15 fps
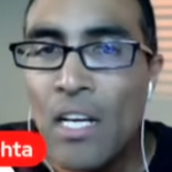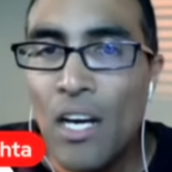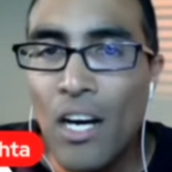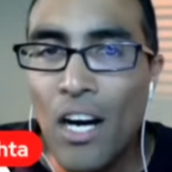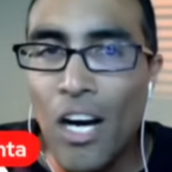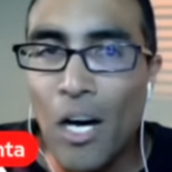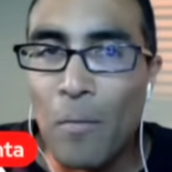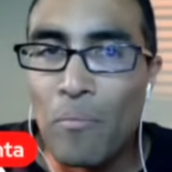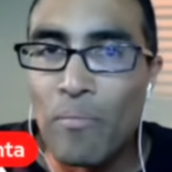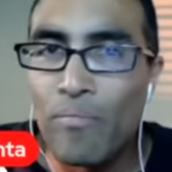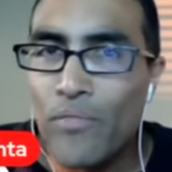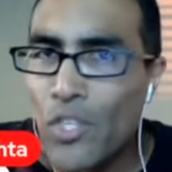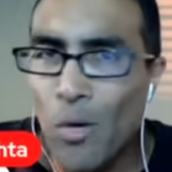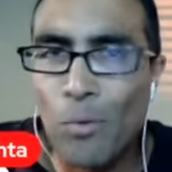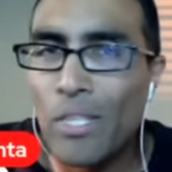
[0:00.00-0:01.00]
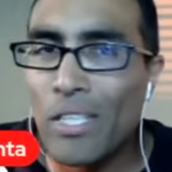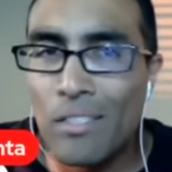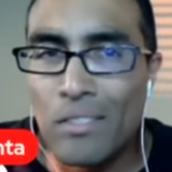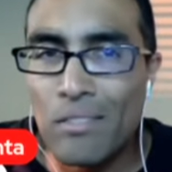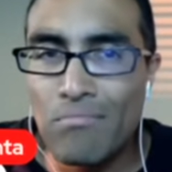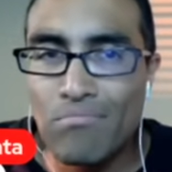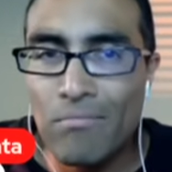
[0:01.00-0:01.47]
So
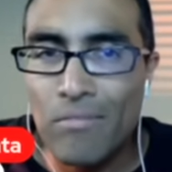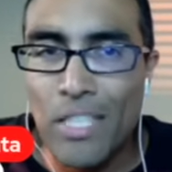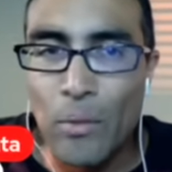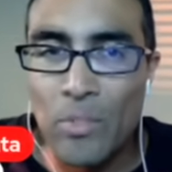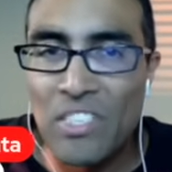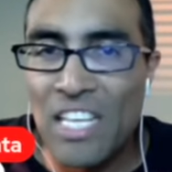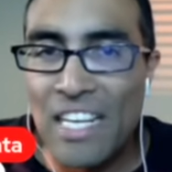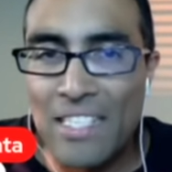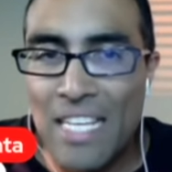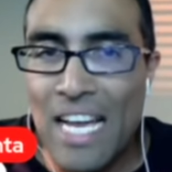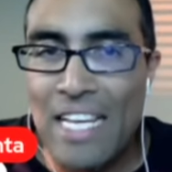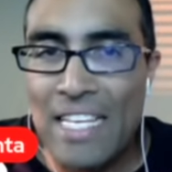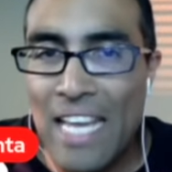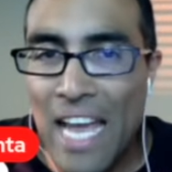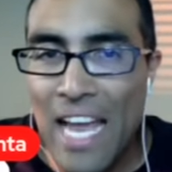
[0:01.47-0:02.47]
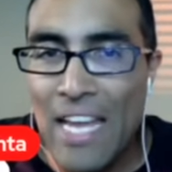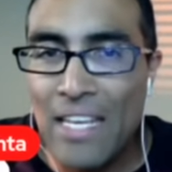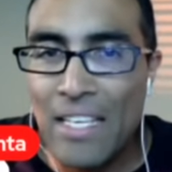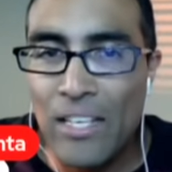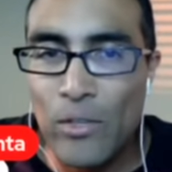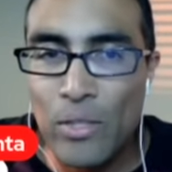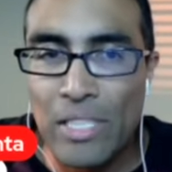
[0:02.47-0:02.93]
he was anti-gay
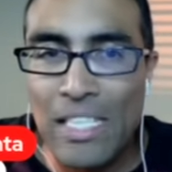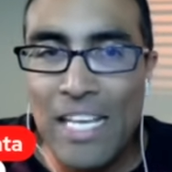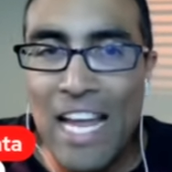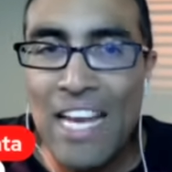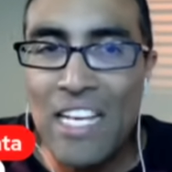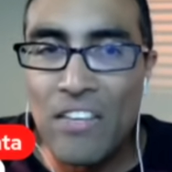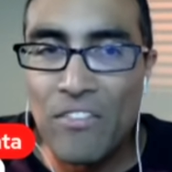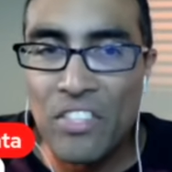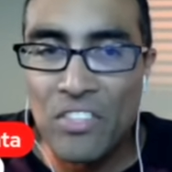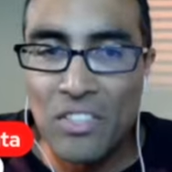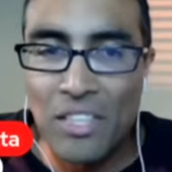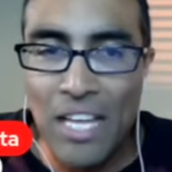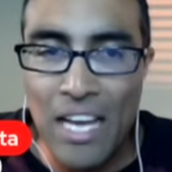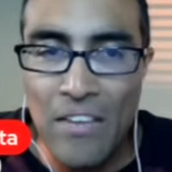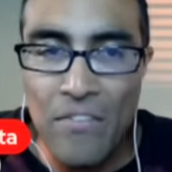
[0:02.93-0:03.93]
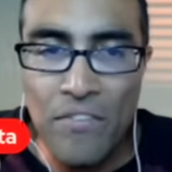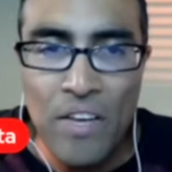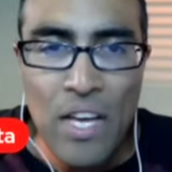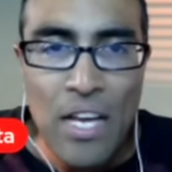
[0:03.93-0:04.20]
near the end of his life.